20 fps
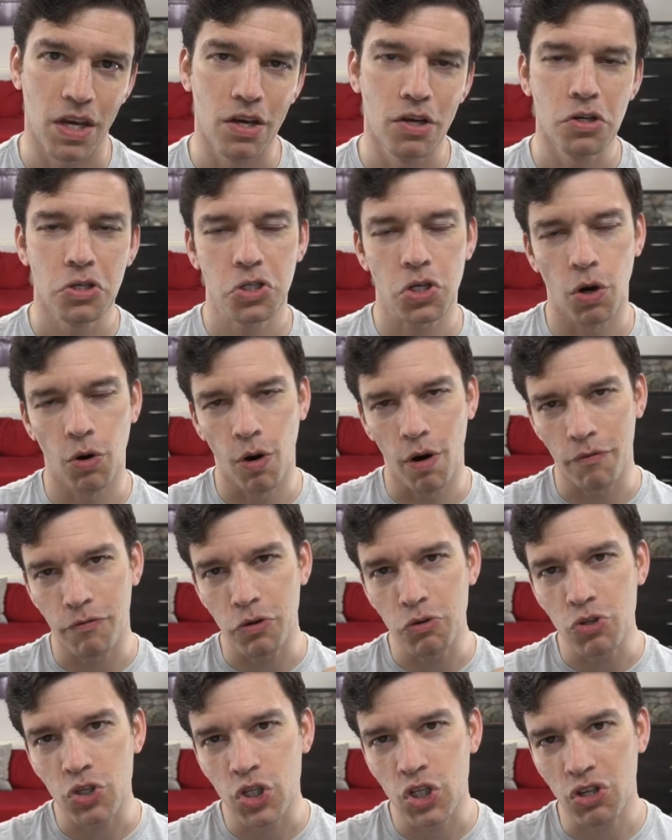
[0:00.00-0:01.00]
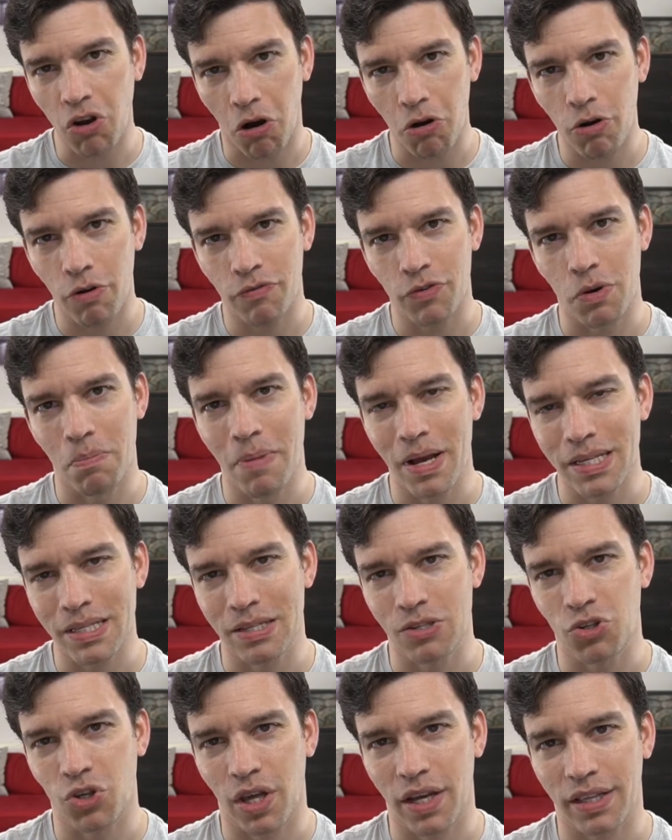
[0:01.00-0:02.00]
So if you start off your
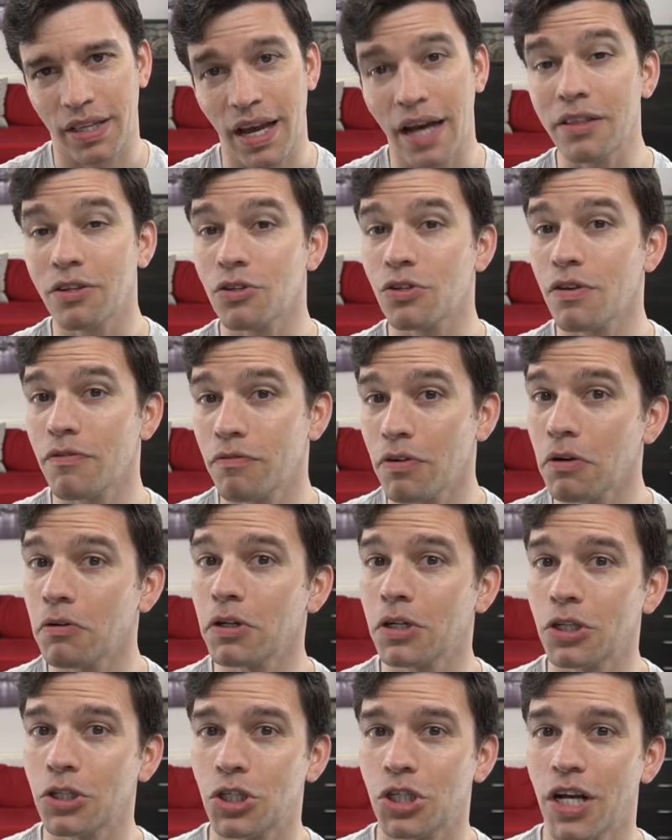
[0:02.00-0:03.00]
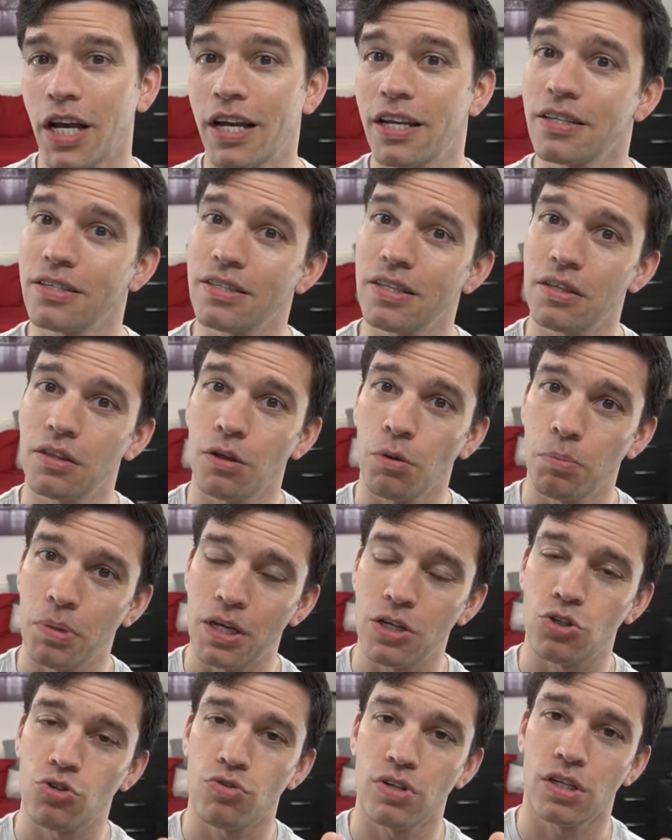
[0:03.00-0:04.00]
message like that, there's a very good chance they'll be
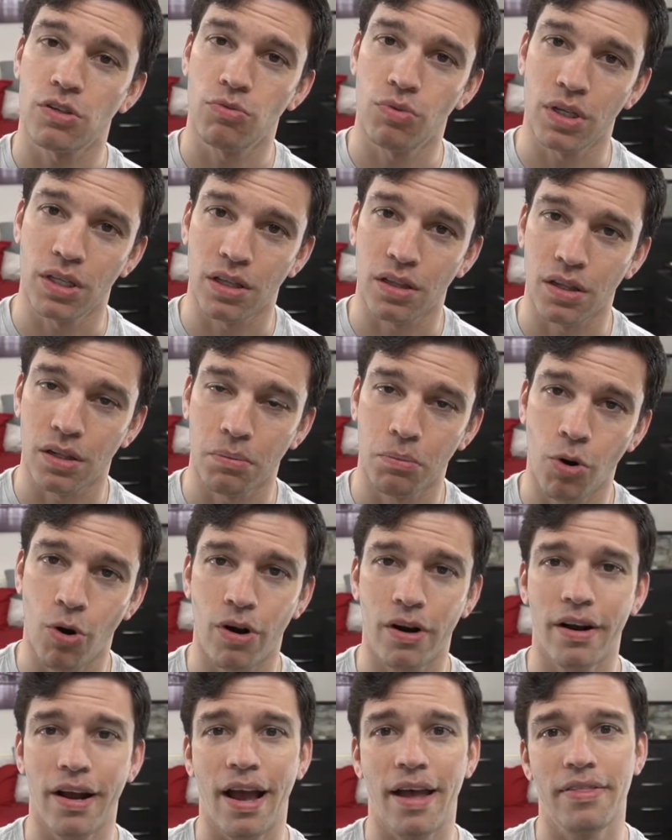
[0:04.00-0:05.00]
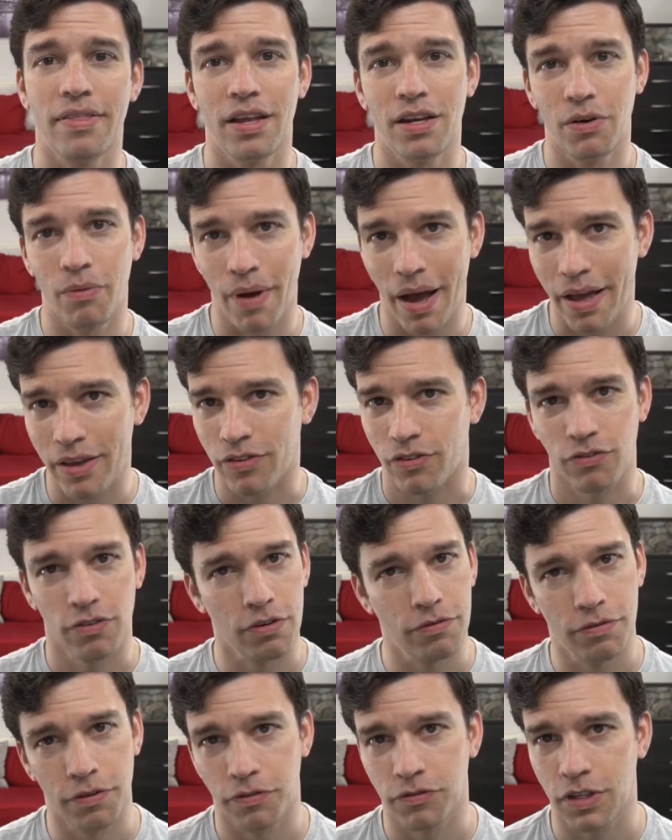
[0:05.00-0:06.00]
intrigued, read a little more, and then you ask for a
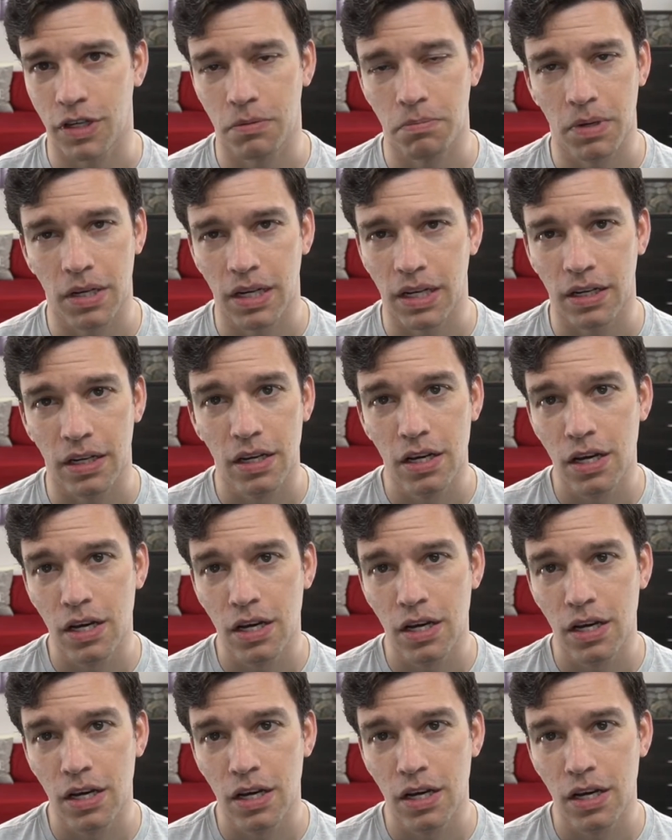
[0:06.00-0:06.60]
15-minute